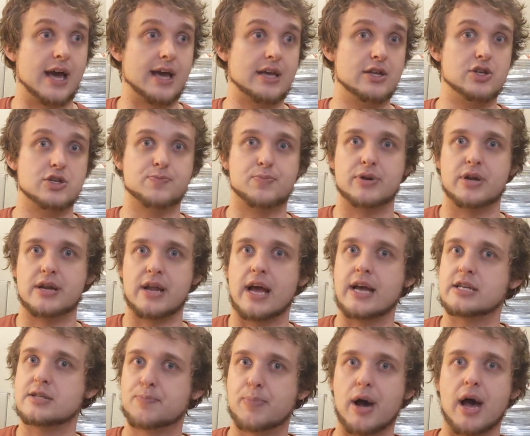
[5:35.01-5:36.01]
I can just put a
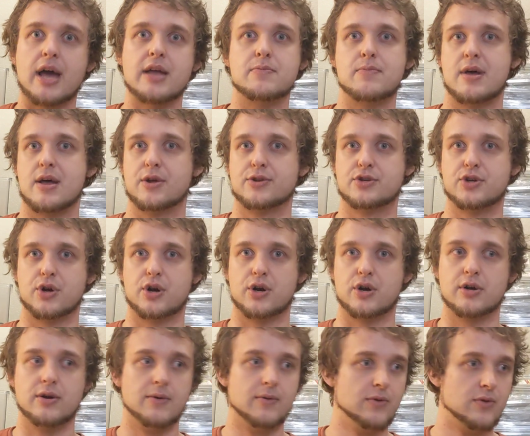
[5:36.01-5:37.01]
nice pied male to
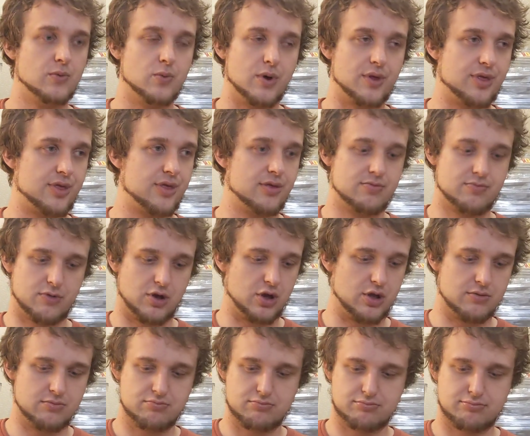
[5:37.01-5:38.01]
her with
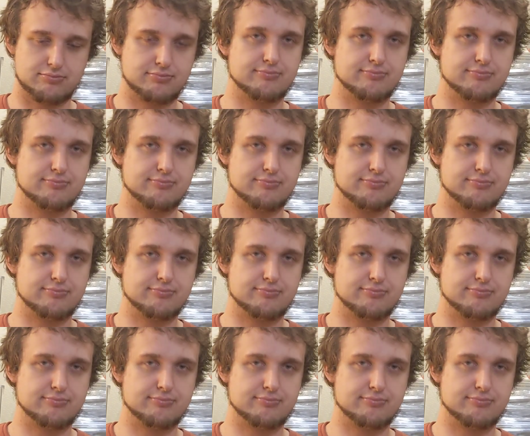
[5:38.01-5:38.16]
good